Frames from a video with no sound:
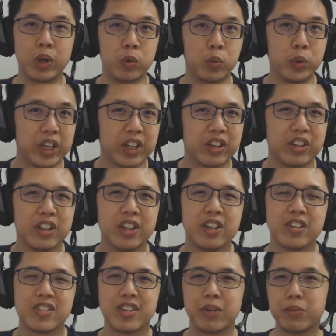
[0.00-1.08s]
week,
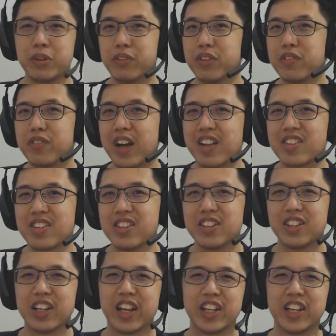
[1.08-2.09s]
some even faster, like